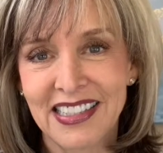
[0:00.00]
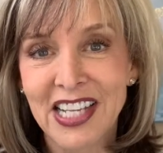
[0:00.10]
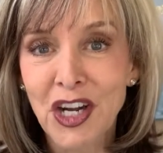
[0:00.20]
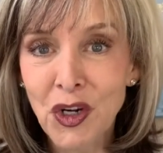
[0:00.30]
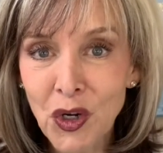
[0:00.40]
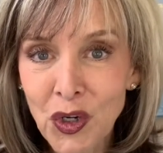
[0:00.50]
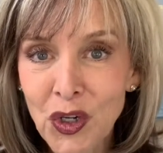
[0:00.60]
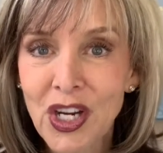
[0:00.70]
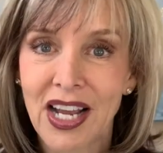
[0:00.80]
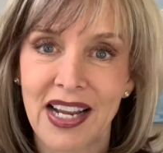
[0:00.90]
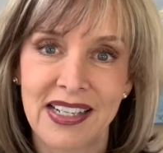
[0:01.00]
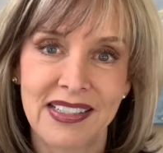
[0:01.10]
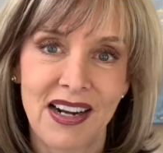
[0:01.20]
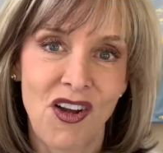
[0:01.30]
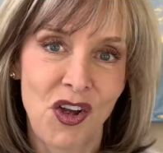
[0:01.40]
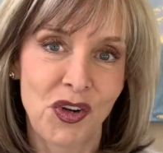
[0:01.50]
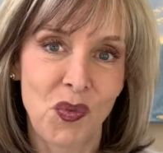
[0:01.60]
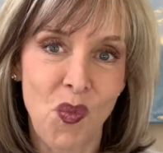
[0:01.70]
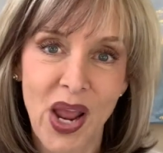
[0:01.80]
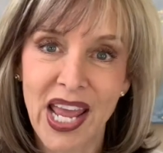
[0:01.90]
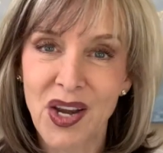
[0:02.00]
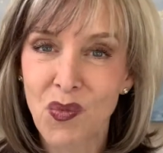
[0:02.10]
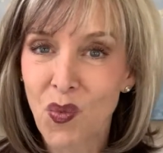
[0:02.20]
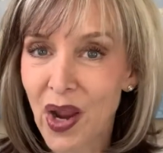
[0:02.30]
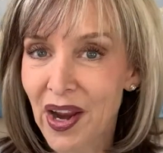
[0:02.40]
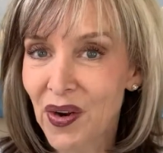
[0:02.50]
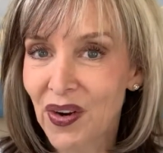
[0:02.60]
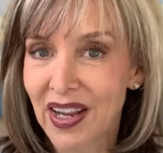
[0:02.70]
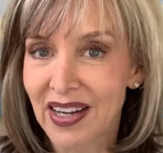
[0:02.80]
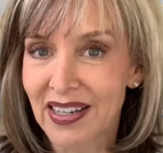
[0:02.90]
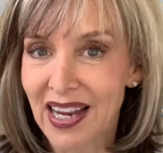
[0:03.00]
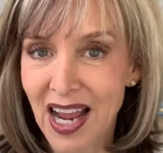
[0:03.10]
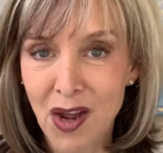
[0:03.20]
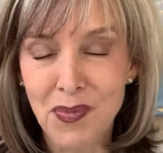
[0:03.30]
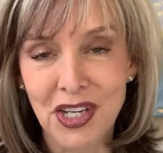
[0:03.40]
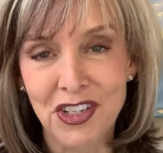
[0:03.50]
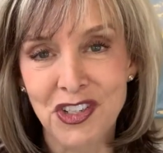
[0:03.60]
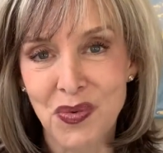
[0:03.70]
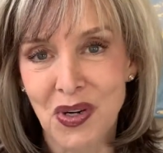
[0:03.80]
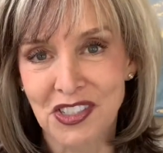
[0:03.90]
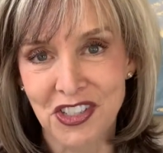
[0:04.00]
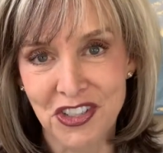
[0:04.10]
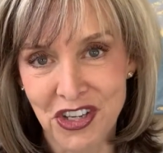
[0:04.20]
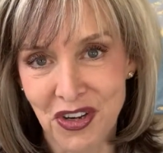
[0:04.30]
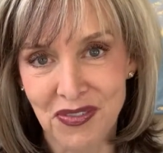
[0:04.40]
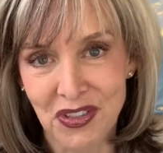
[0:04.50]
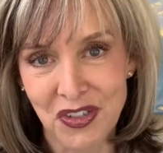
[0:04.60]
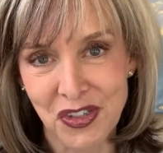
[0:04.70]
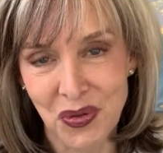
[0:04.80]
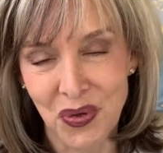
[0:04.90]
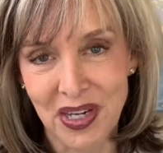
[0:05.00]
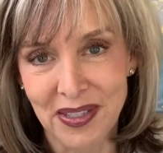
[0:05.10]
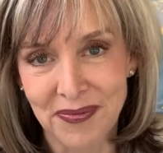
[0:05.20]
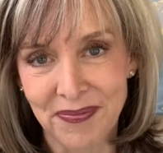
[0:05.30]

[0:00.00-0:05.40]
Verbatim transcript: Let her guide on when, where, and how much she wants to share of her story.